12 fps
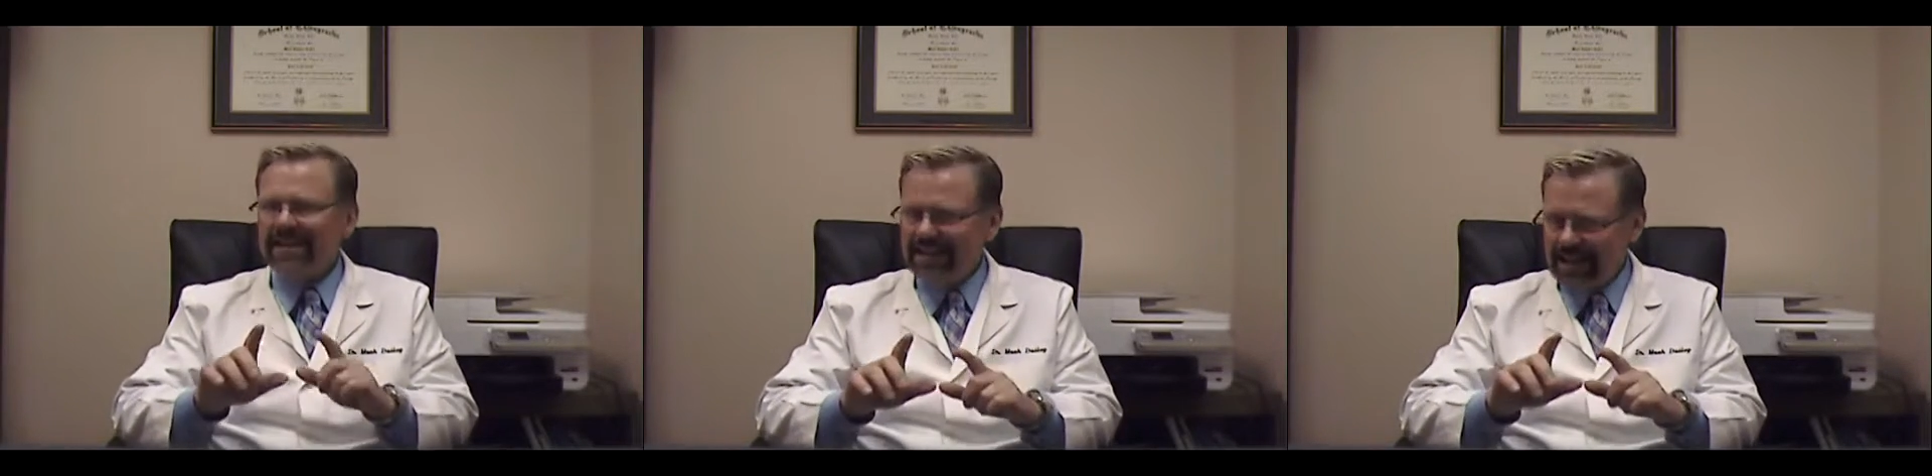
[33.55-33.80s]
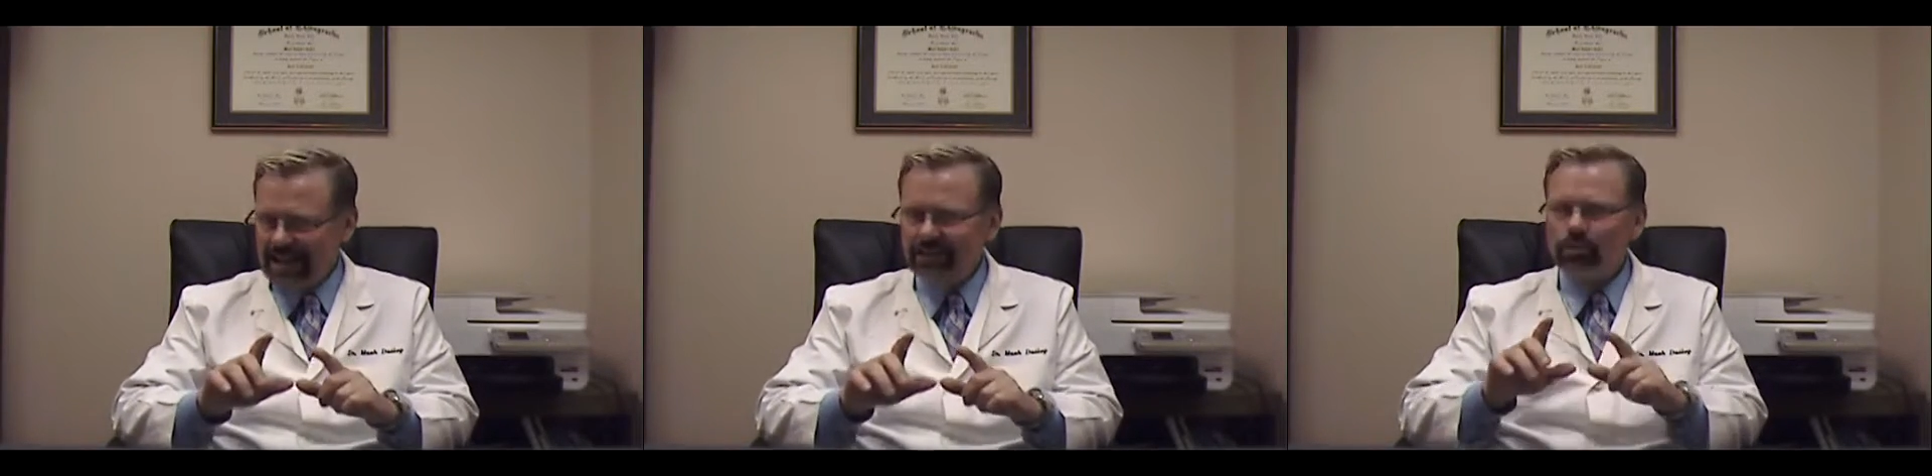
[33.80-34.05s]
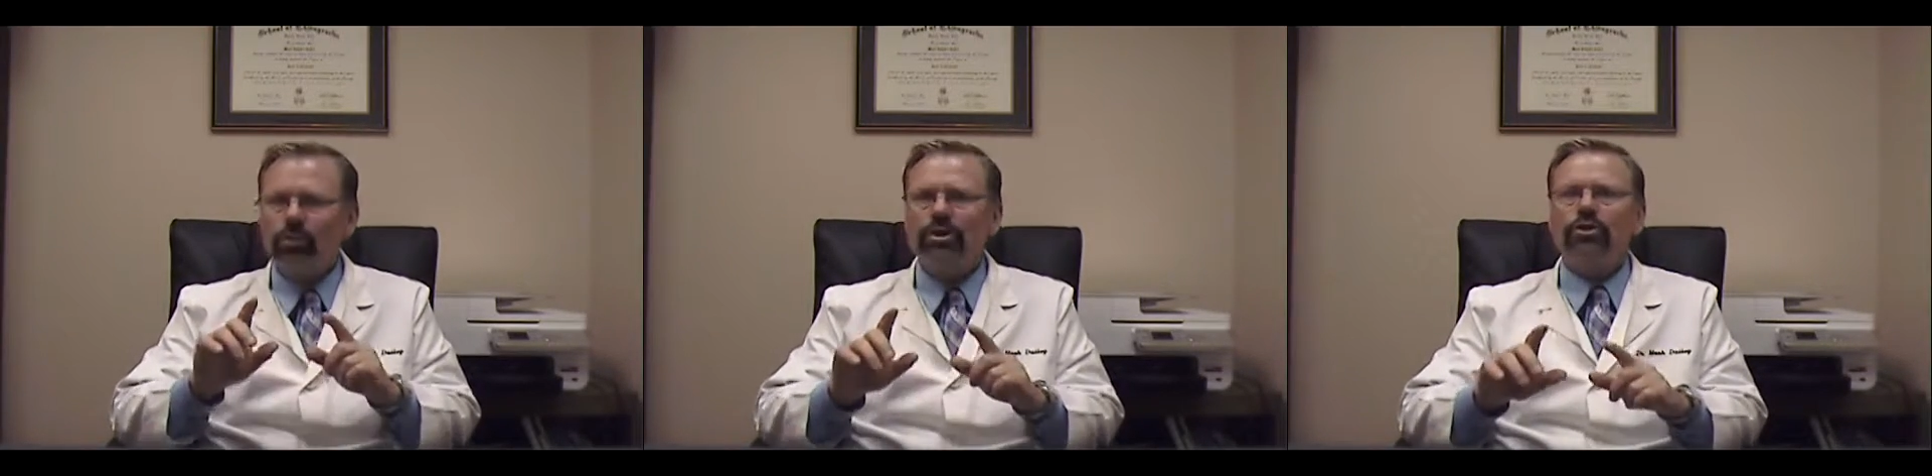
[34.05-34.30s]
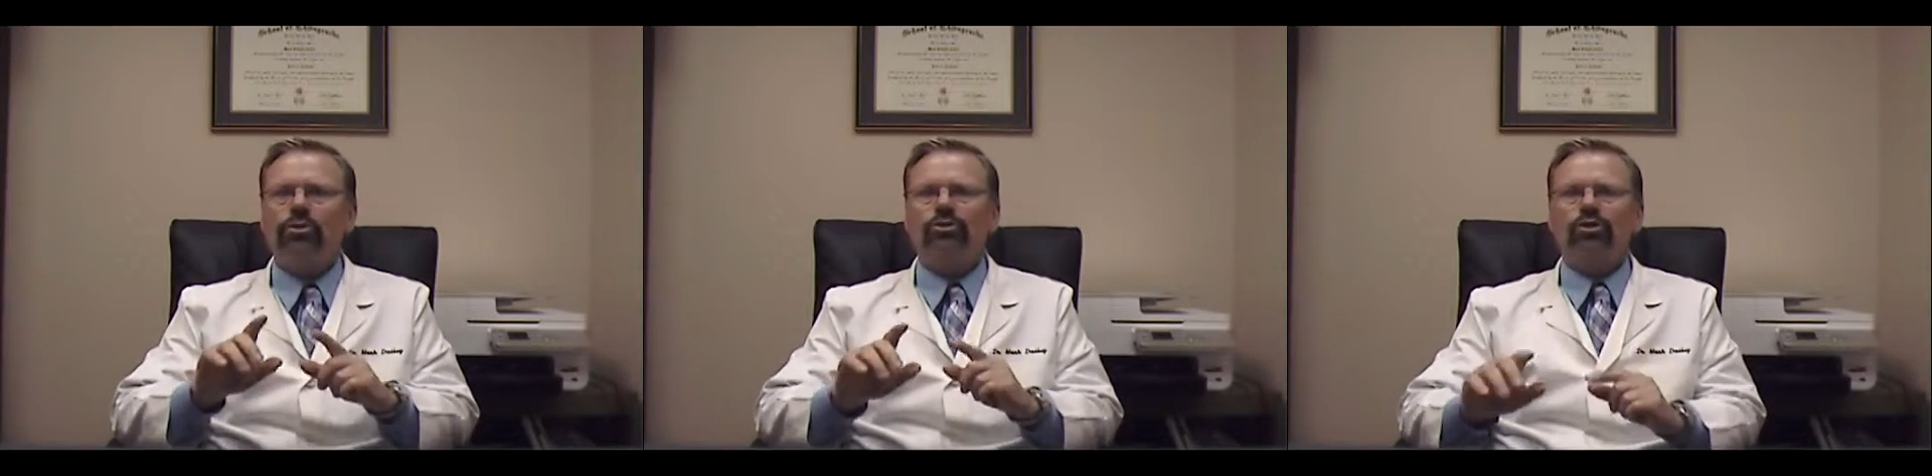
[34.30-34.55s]
yet
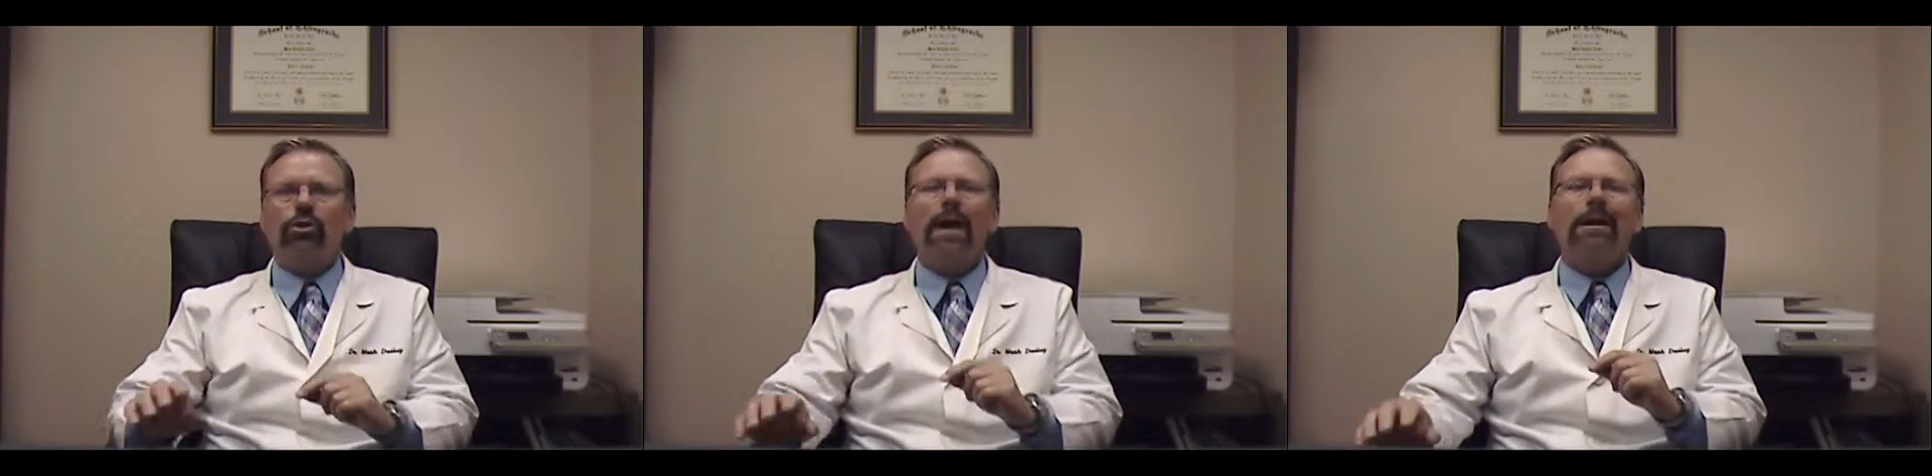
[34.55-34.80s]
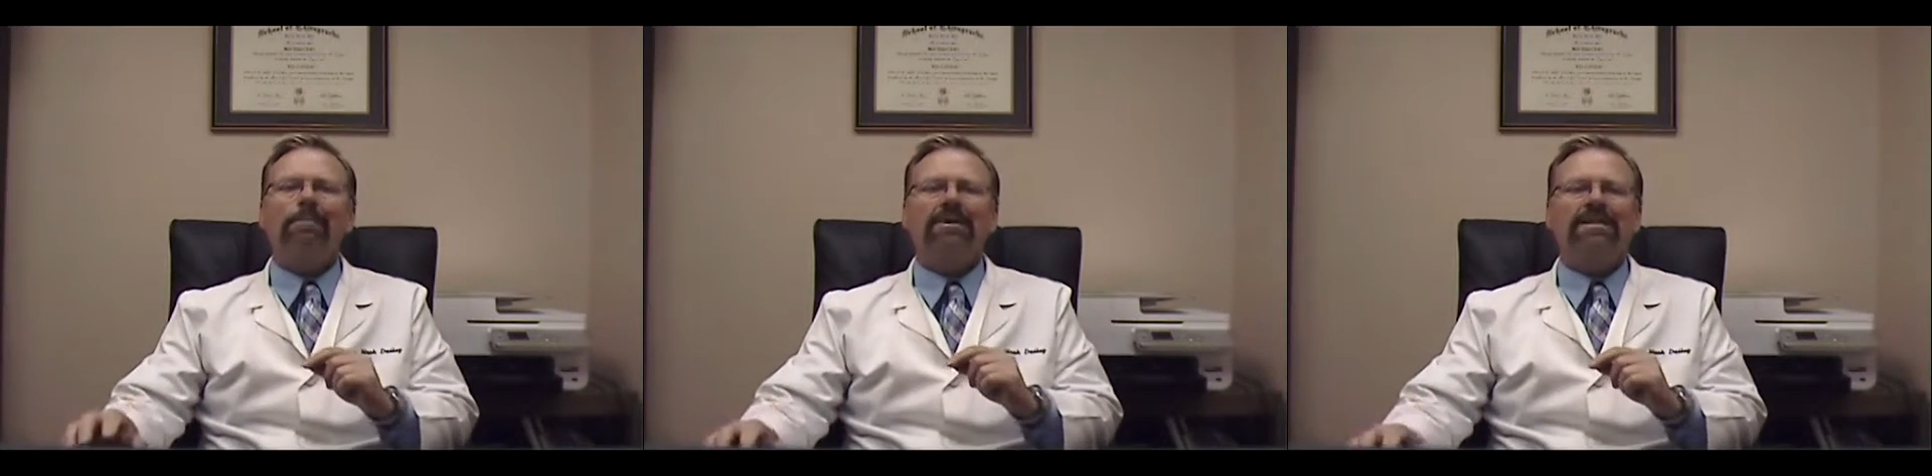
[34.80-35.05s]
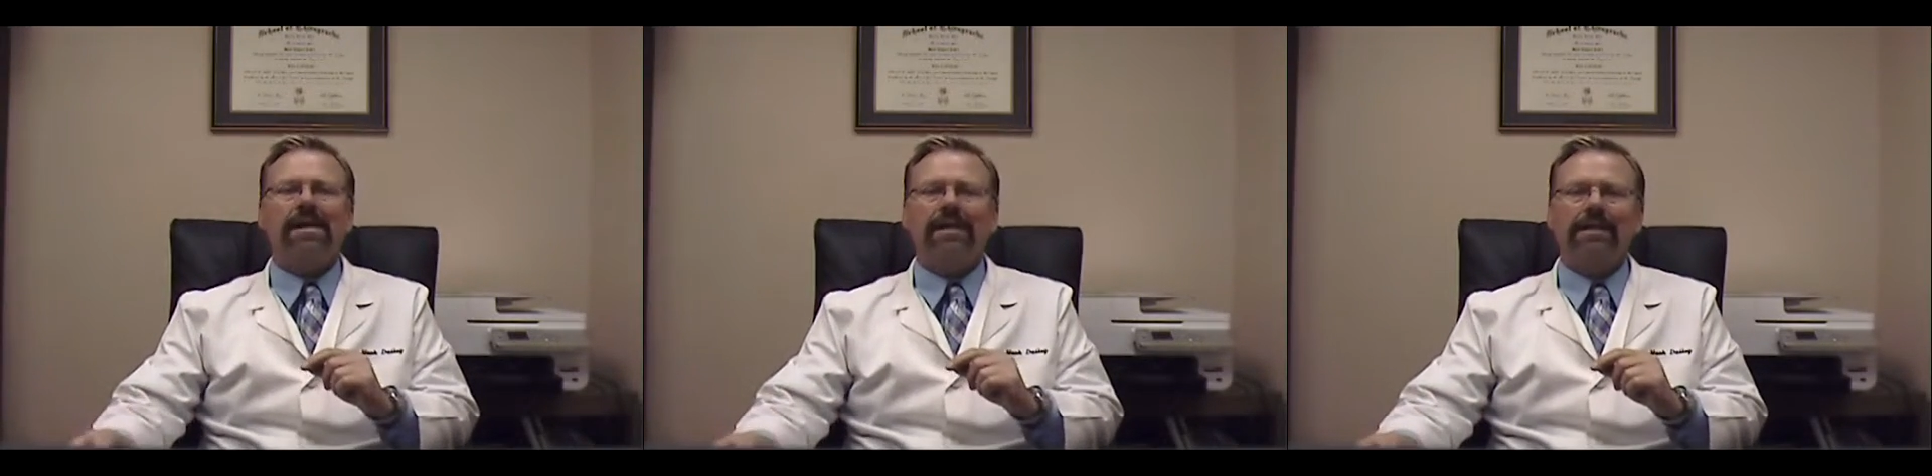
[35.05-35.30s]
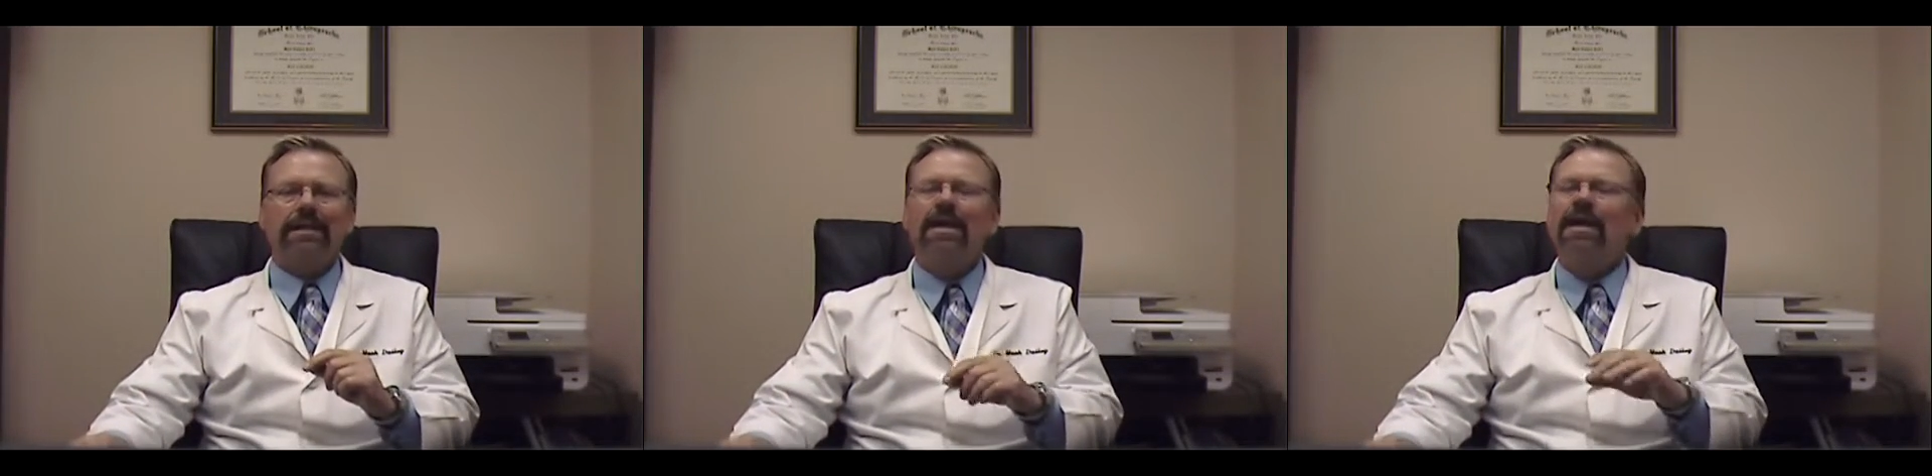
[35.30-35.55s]
reduce your appetite.